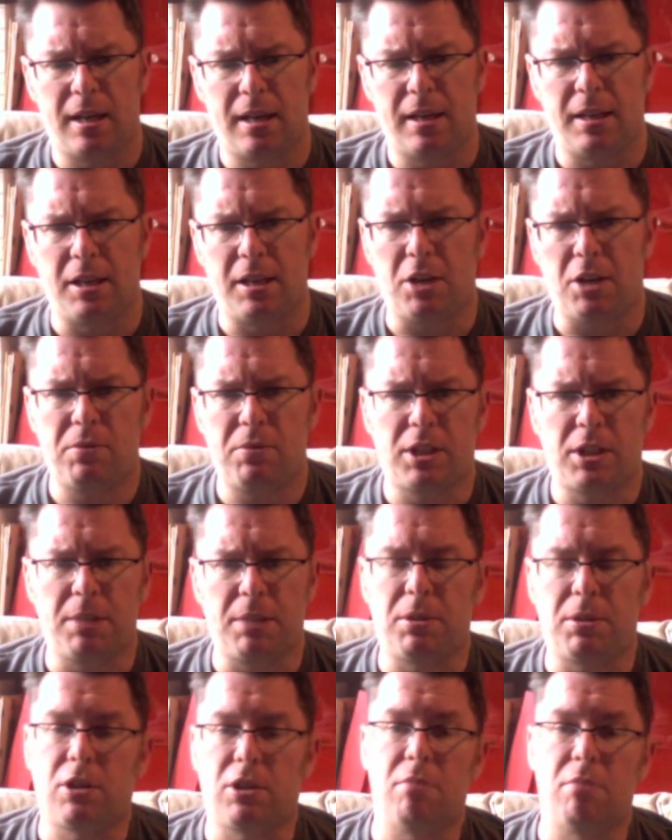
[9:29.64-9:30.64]
No one
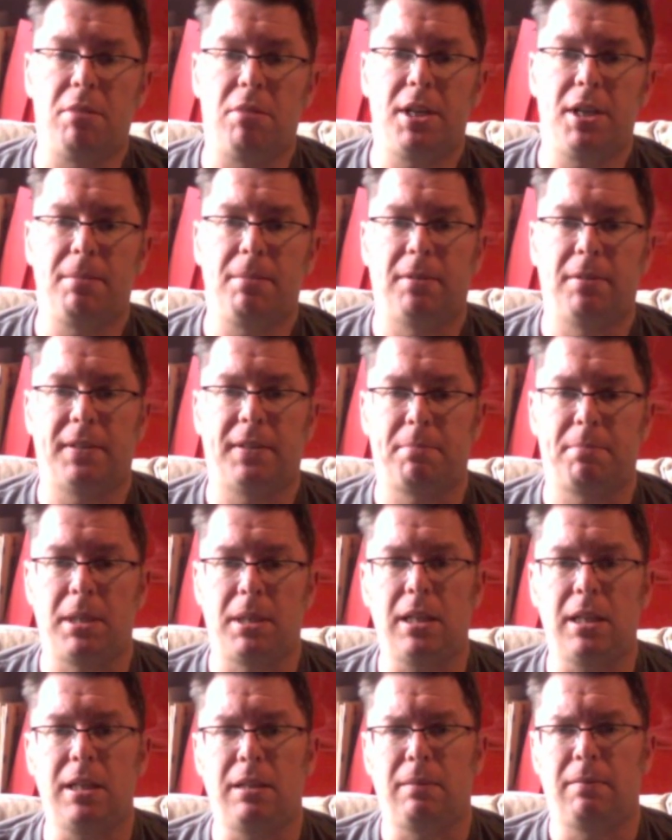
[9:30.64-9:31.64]
seems to combine it with
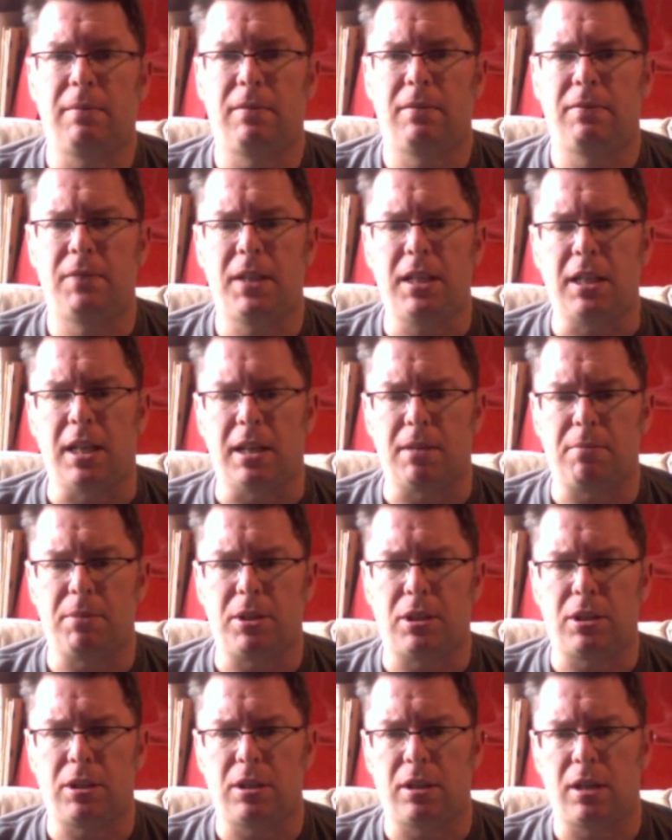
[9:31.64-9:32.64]
FPV yet,
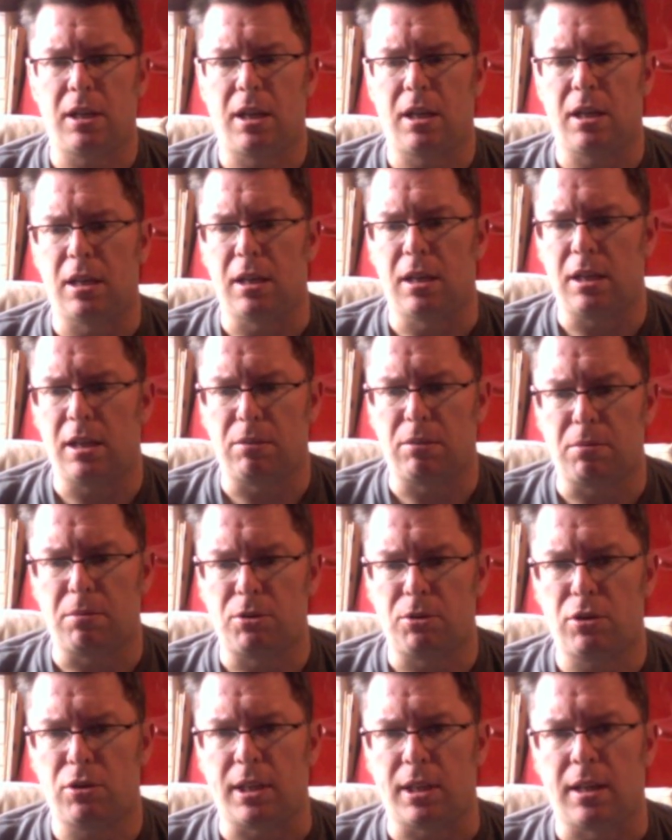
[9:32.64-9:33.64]
which is what we're
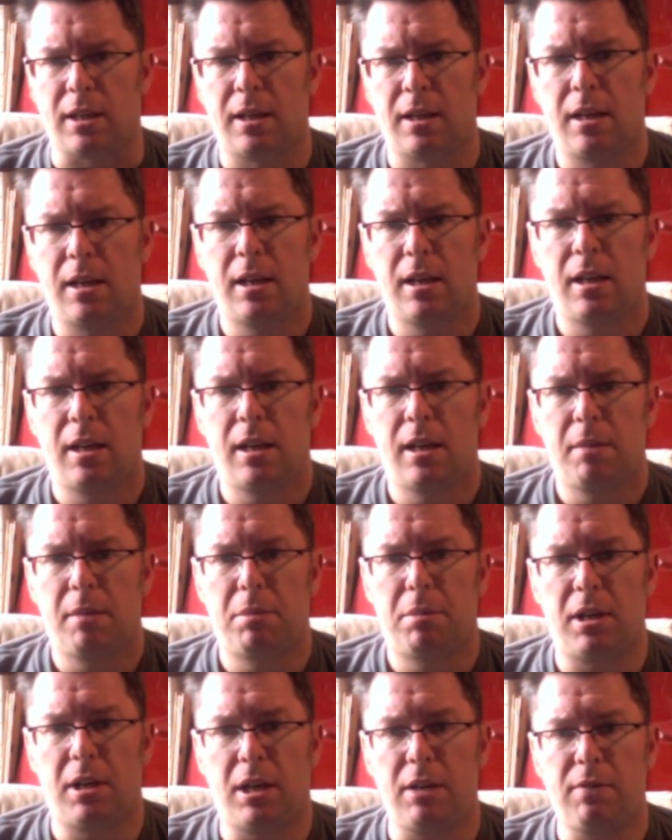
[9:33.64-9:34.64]
trying.
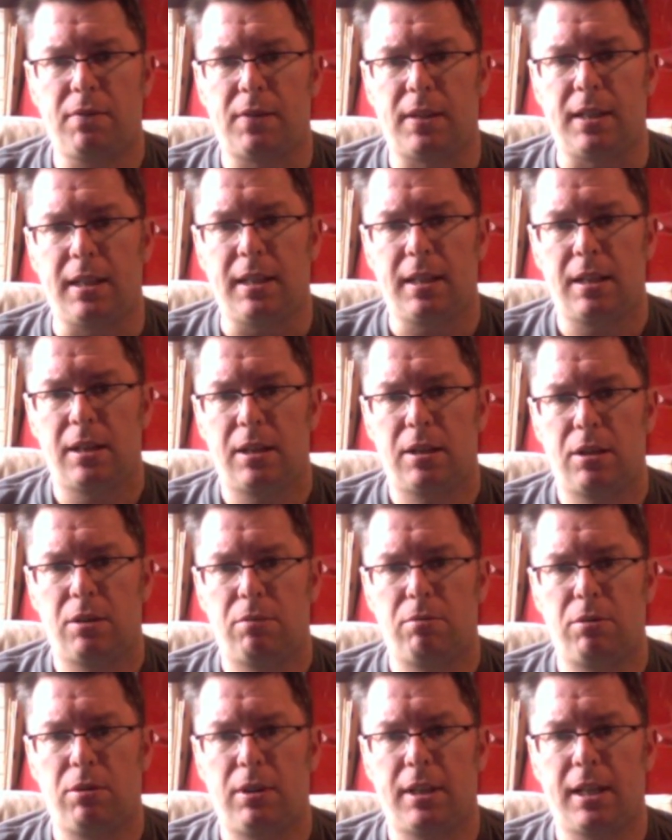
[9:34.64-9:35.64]
But hopefully
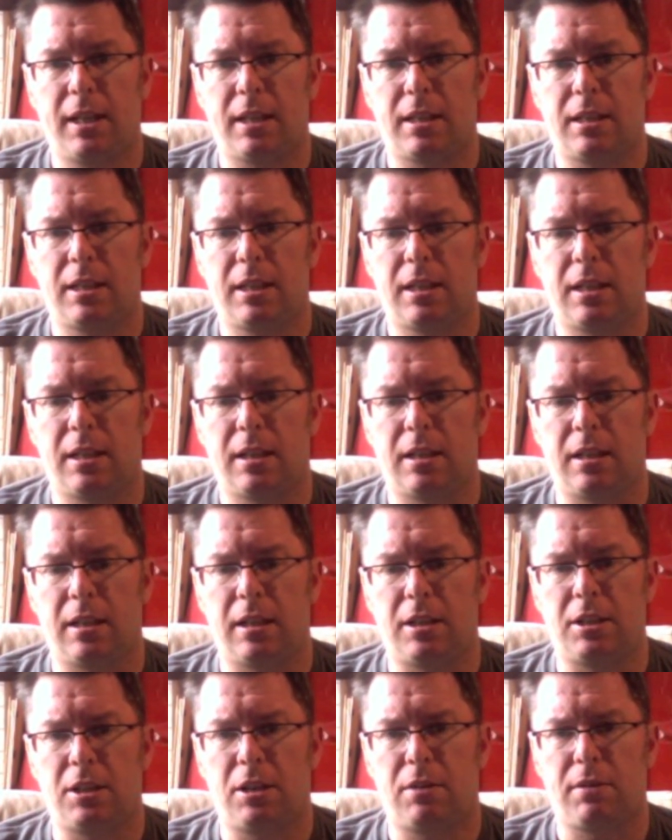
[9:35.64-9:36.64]
we'll get
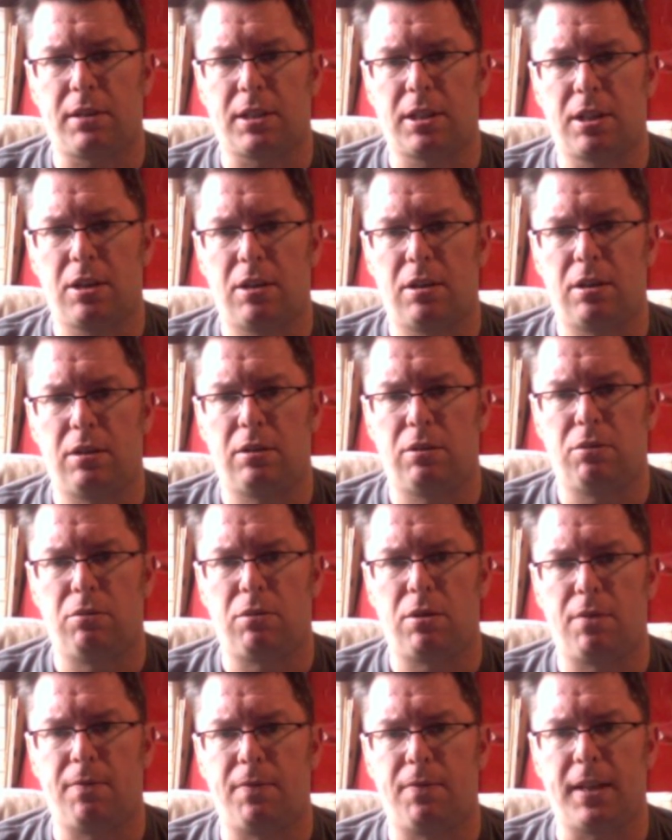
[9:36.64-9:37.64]
Atarix's car all
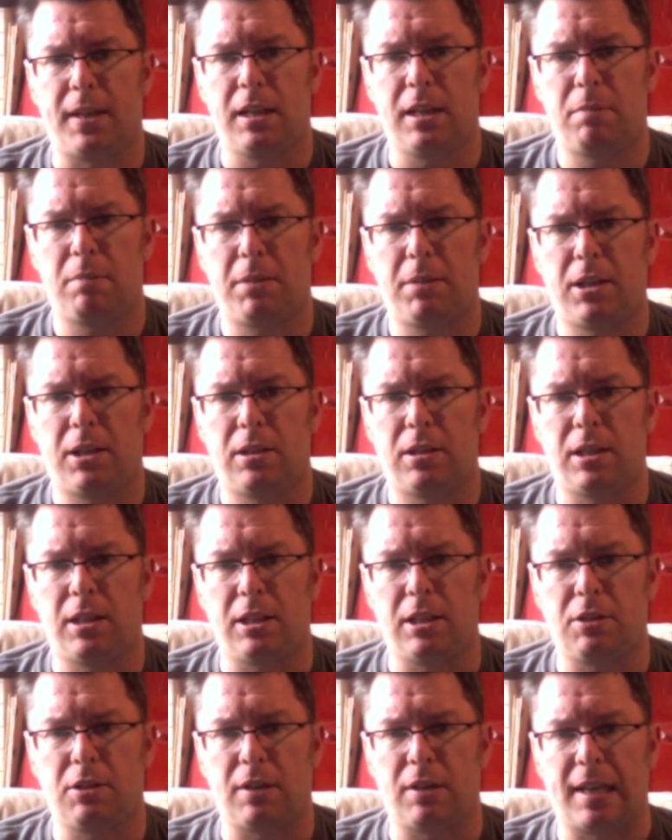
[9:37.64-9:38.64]
configured, because
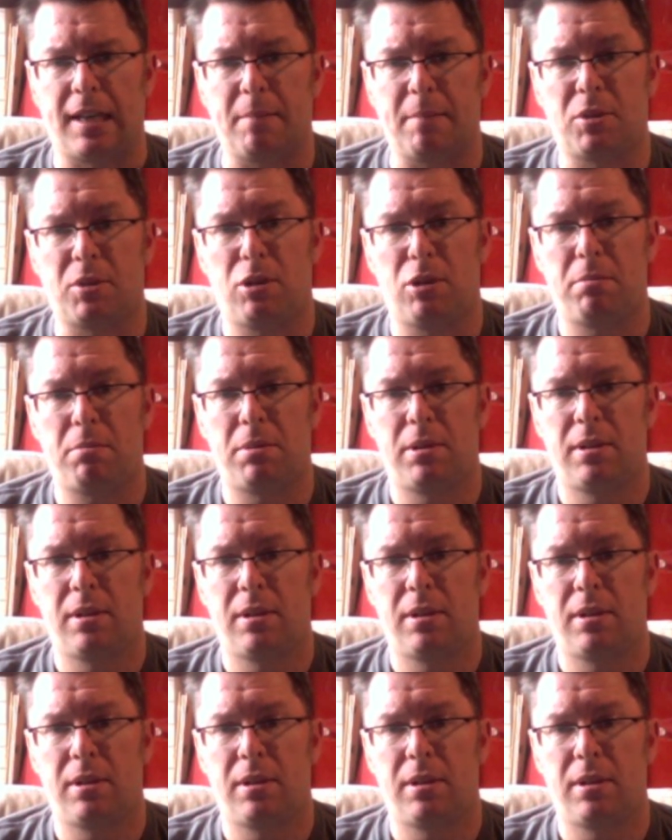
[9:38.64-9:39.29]
he's got a laptop